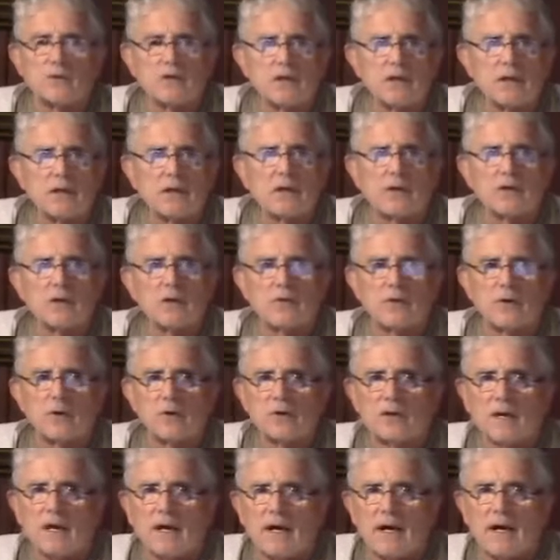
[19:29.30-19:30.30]
steal,
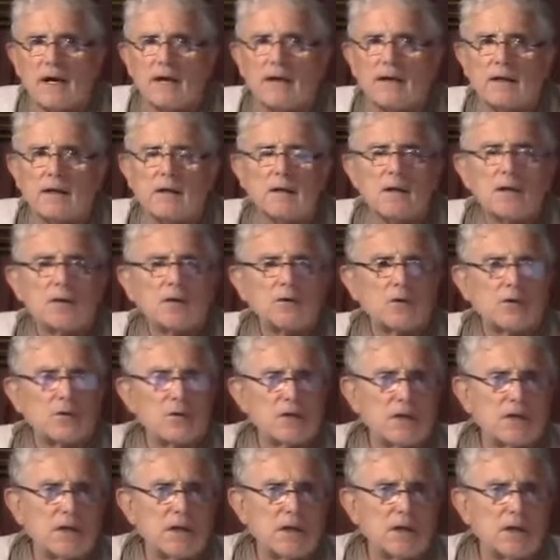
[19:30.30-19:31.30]
don't lie, don't
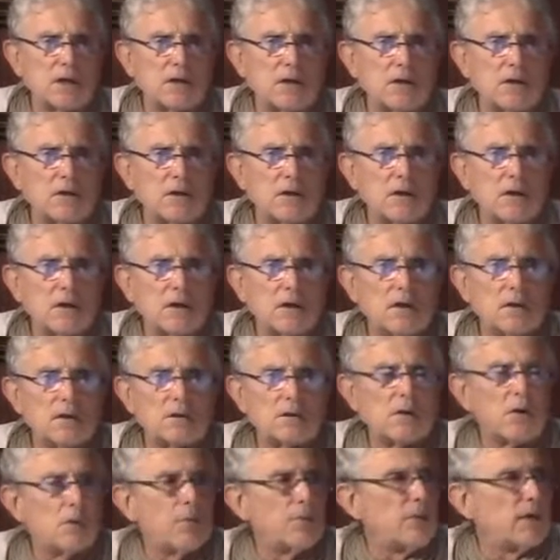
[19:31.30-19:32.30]
kill,
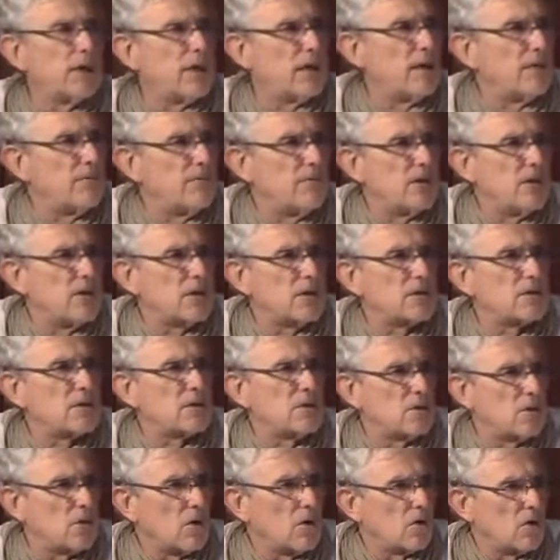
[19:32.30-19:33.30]
don't be envious, you
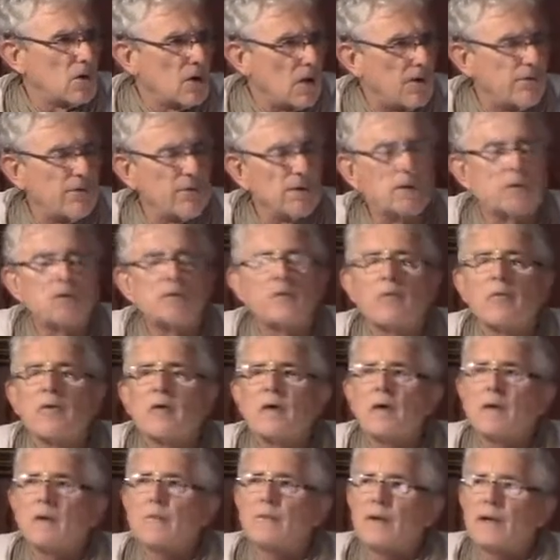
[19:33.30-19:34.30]
know, don't covet.
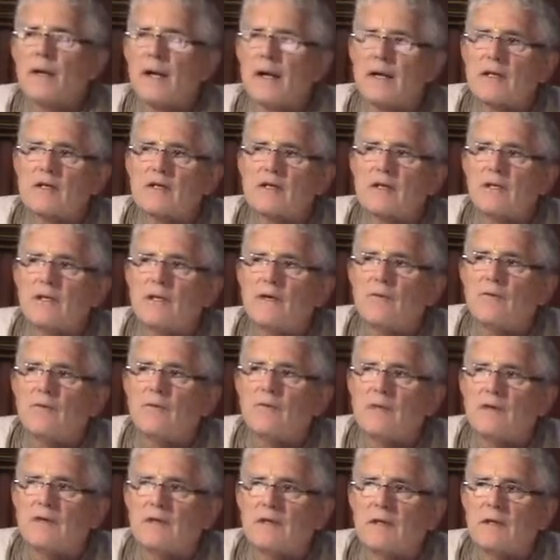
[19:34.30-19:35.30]
But actually, if
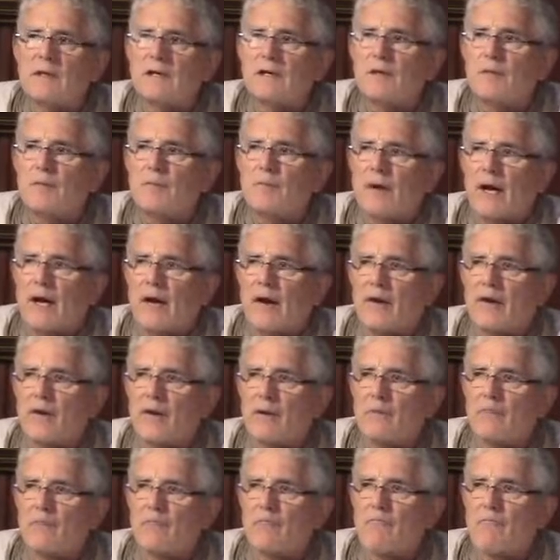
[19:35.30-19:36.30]
you think about
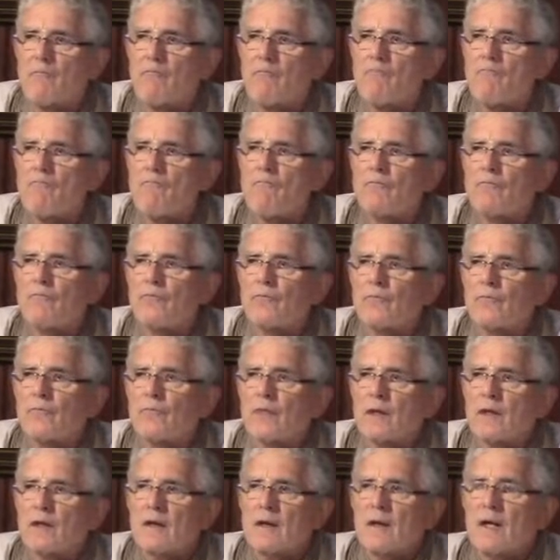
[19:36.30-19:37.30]
it,
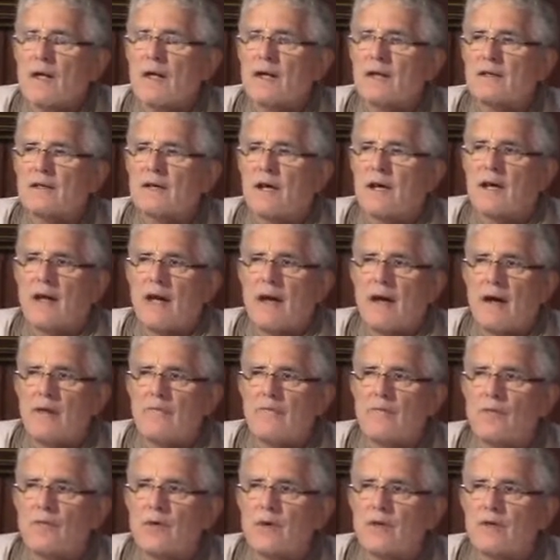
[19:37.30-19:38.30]
it's like
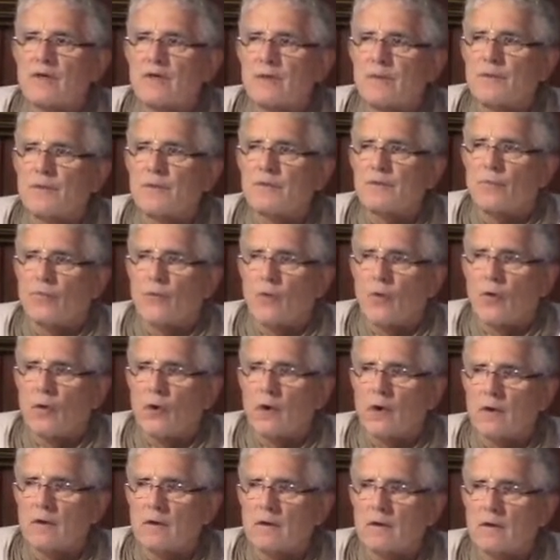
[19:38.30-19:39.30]
aphorisms
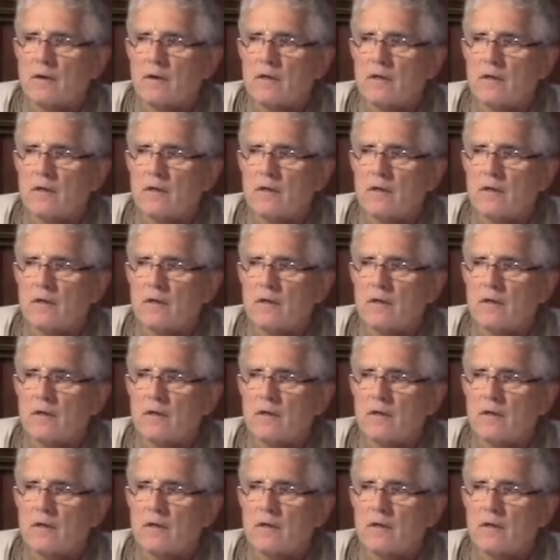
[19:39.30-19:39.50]
for